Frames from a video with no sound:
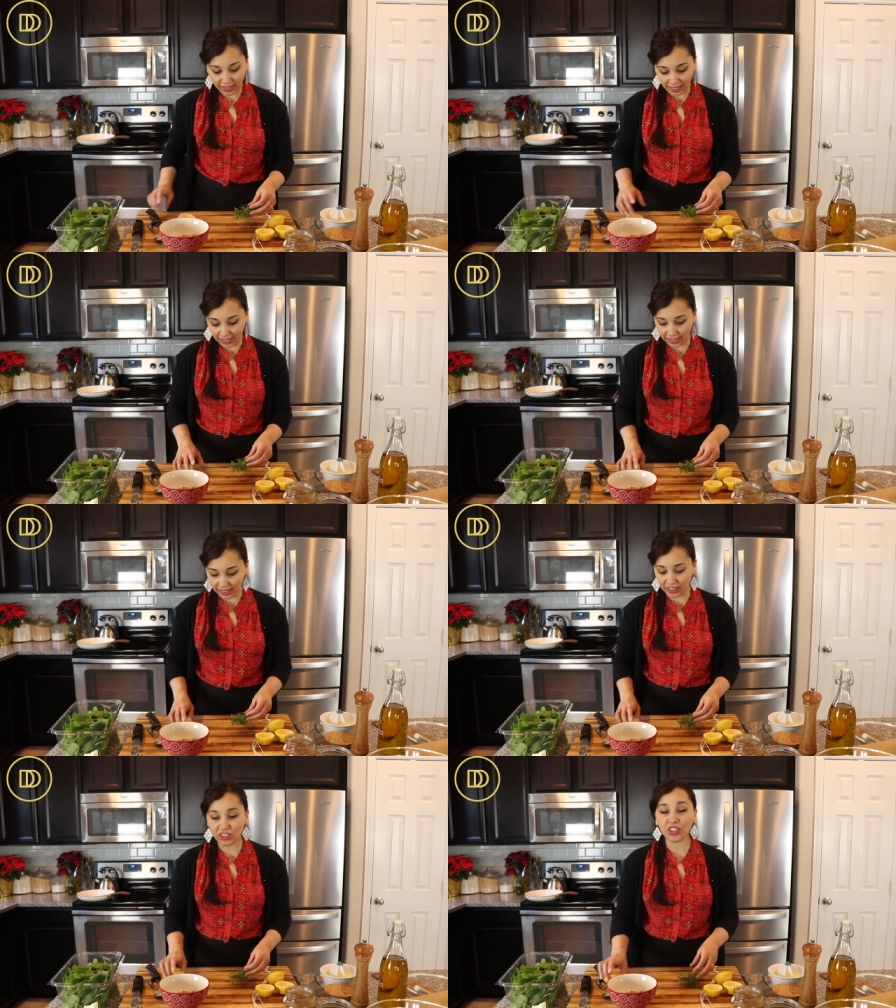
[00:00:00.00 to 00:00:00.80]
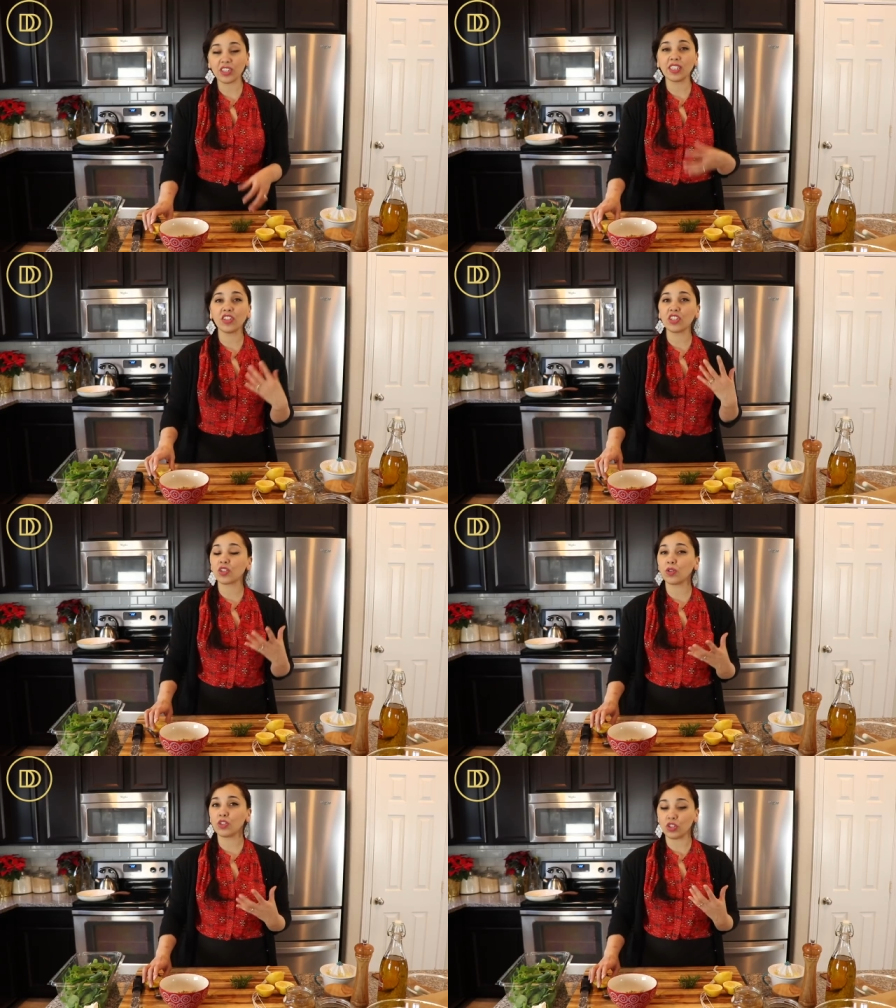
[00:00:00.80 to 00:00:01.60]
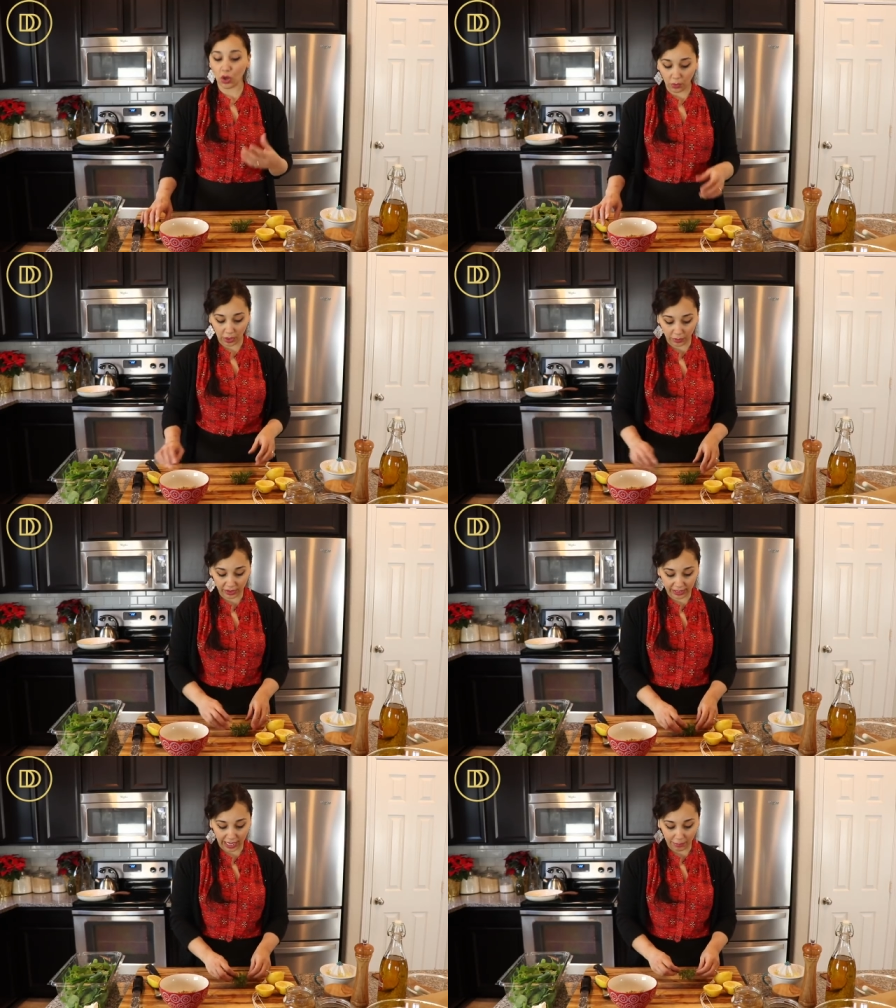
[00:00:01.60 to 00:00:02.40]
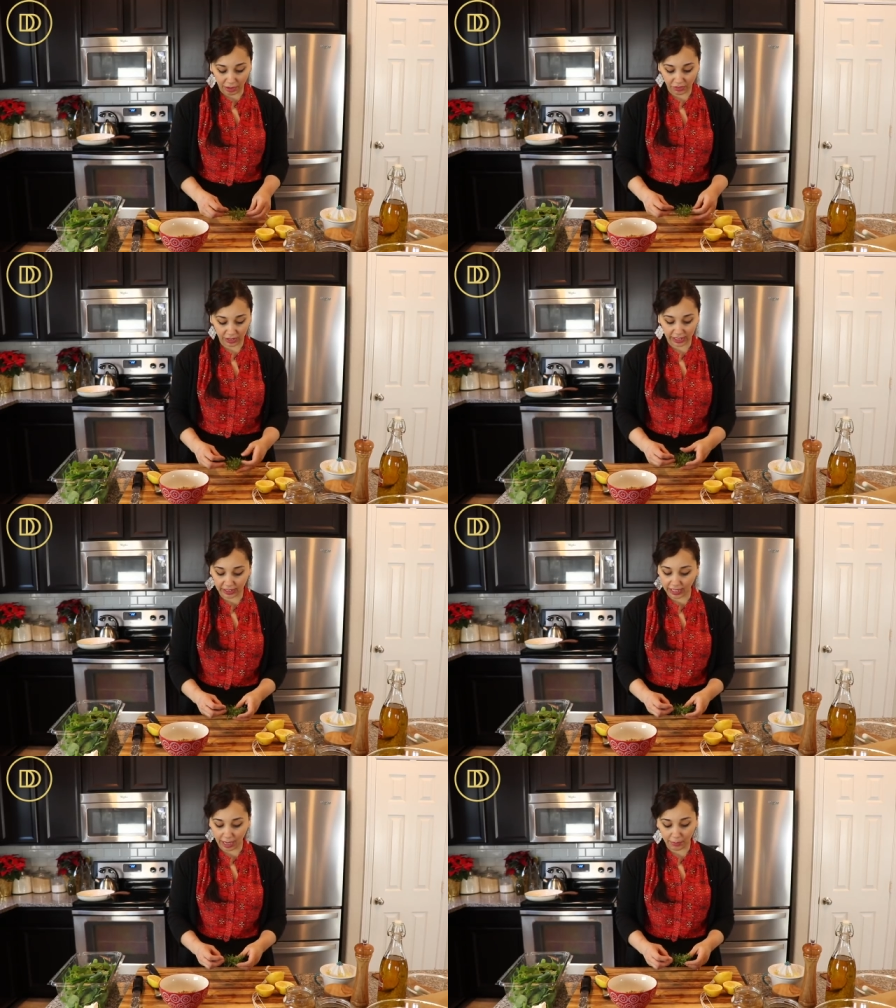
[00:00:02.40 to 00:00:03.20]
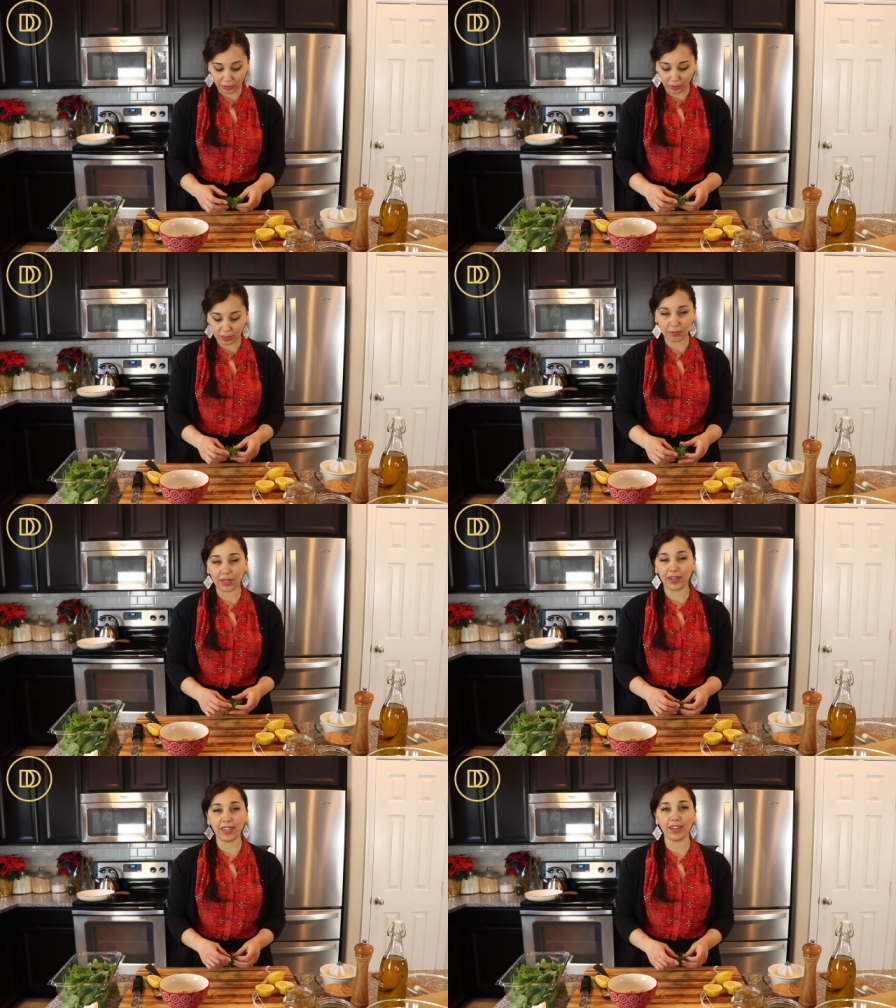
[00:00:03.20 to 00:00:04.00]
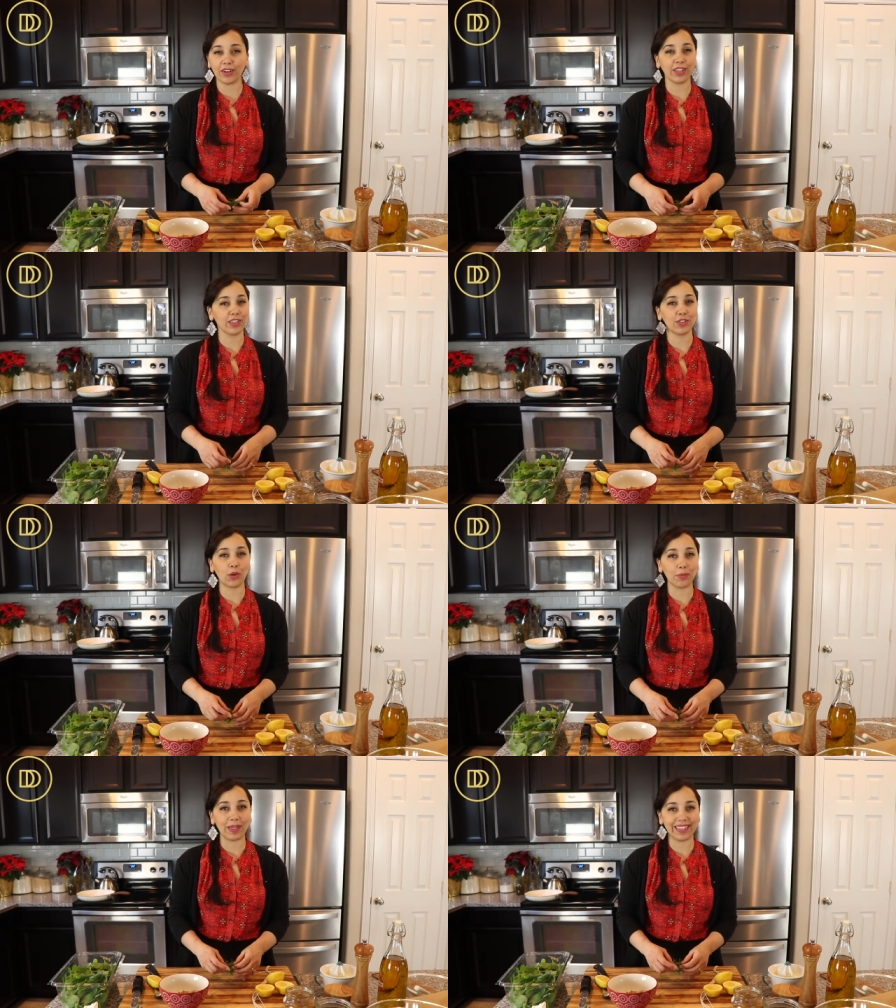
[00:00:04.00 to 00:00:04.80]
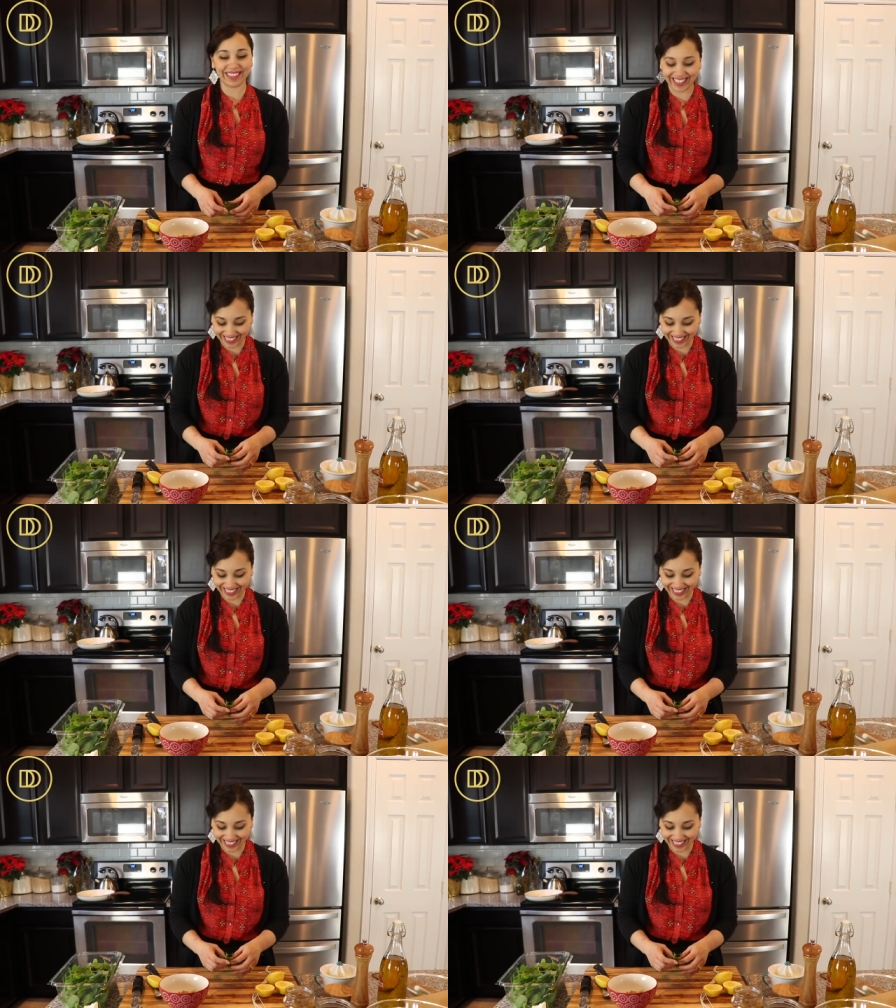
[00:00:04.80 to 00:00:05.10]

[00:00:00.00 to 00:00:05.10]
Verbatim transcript: and it's just it just goes so well with lamb. I feel like lamb and rosemary are like soulmates.